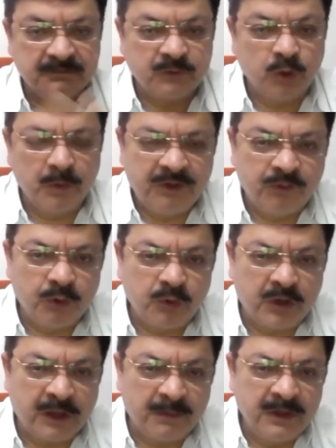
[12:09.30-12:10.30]
nobody's going
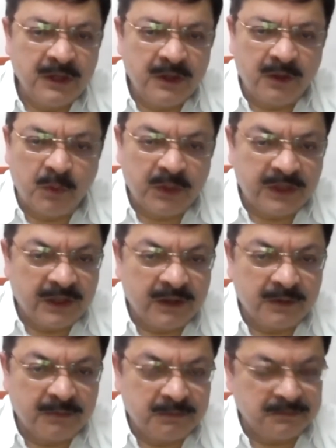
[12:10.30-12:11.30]
to come with
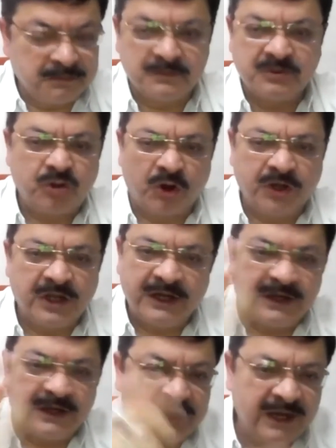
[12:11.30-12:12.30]
a shotgun
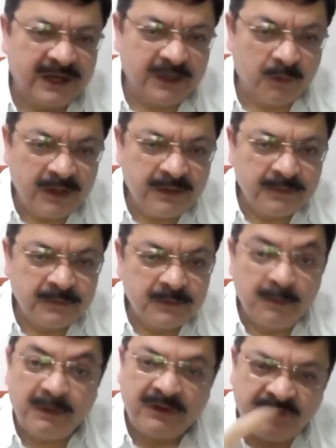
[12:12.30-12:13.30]
and kill anyone.
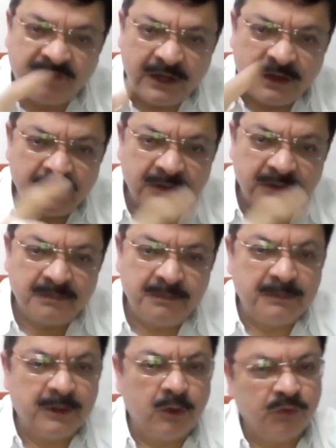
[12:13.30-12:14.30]
But still,
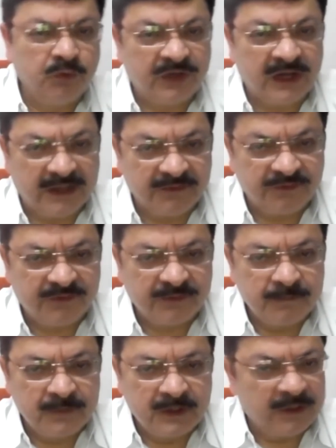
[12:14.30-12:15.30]
people lose their
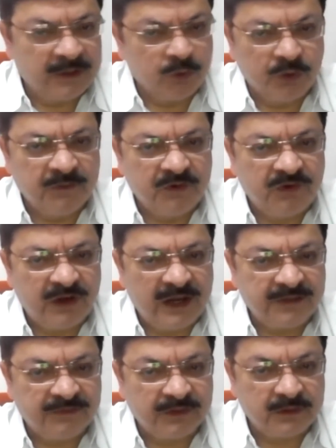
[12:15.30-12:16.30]
lives and don't even
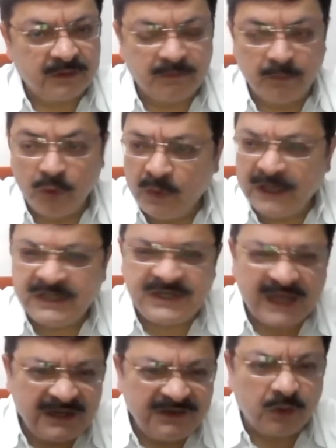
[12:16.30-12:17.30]
realize it. Blue whale
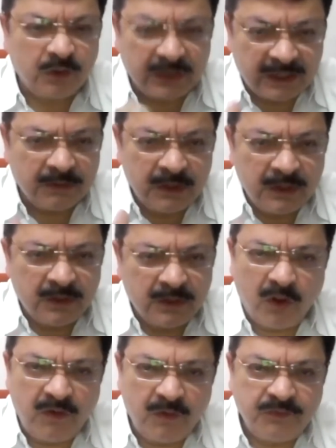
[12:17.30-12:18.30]
challenge and all that.
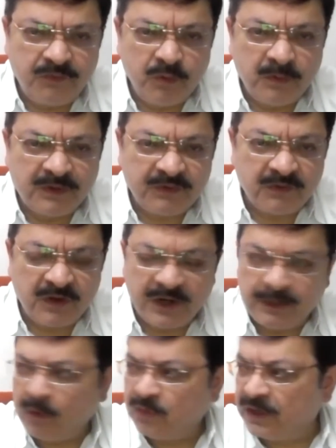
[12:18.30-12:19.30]
All of you must have
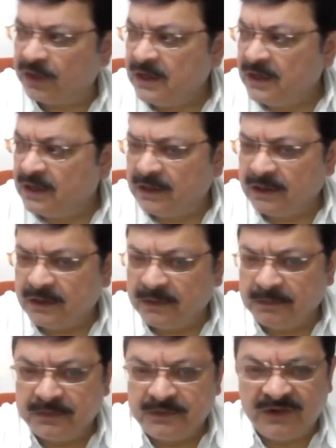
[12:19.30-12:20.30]
heard about it.
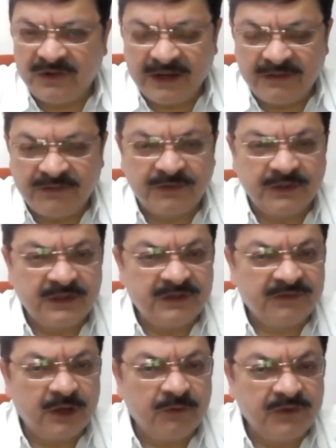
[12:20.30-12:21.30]
Uh, threats,
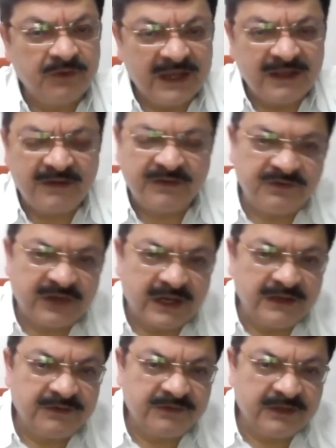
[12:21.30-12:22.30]
this kind of dares and
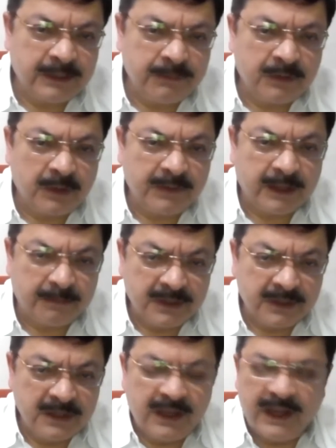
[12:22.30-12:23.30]
challenges, they keep coming
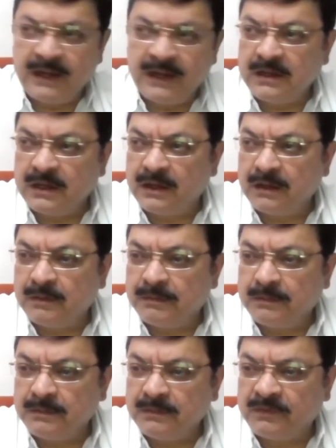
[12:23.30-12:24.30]
up. And uh,
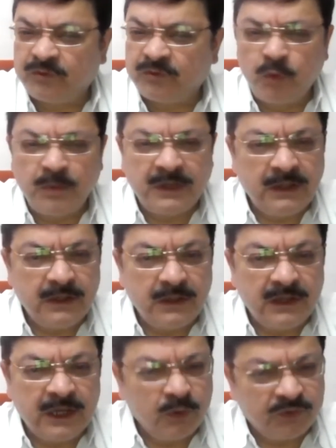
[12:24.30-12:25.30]
so
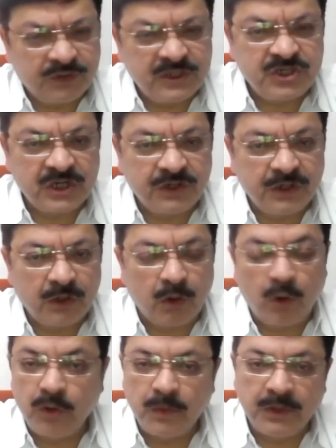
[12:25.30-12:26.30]
many innocent children
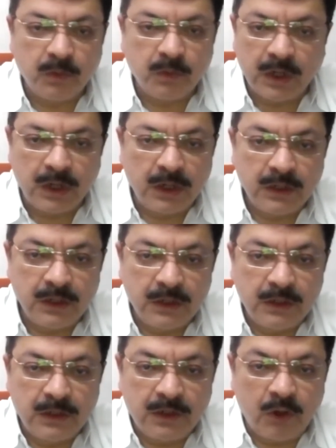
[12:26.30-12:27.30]
all over the world
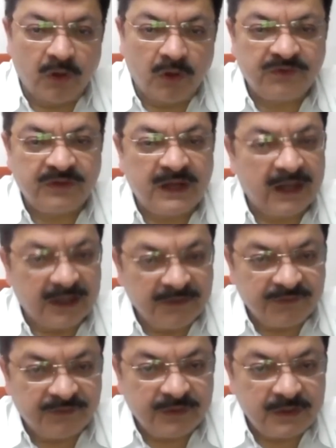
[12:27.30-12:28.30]
lost their
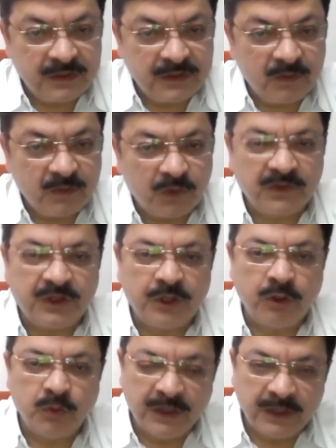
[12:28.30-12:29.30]
lives. What were they
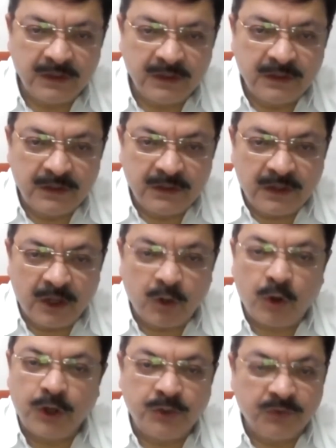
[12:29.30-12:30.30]
doing?
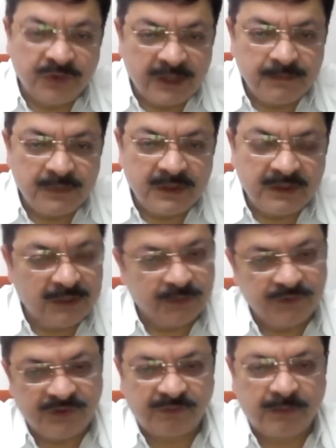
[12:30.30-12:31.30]
According to them, they
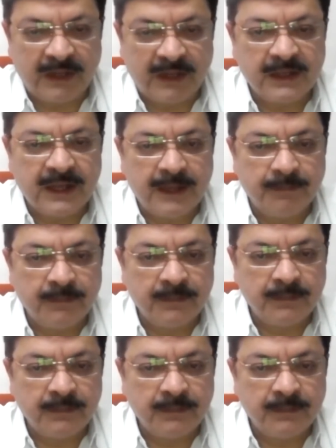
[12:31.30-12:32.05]
were just playing a game.